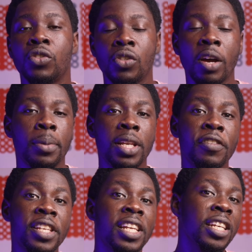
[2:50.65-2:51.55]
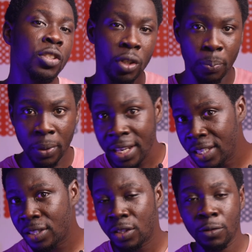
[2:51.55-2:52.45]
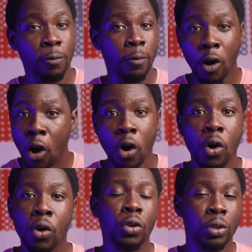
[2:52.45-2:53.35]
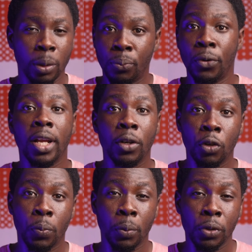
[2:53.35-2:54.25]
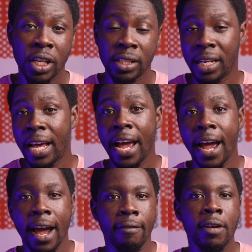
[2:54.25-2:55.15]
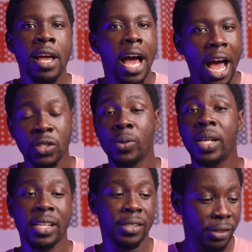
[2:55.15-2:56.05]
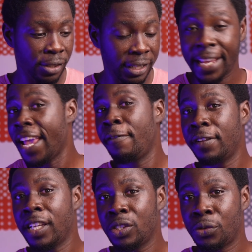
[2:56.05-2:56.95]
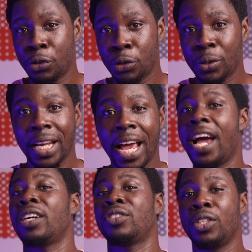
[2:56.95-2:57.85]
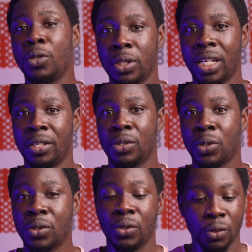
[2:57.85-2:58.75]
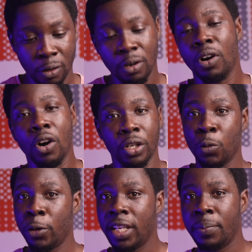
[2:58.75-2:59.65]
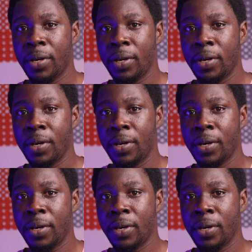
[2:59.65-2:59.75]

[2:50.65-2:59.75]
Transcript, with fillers: so i'll be leaving the link to the playlist all the broiler growth promoters that i have as well as the evidence to show that i actually got that results on a weekly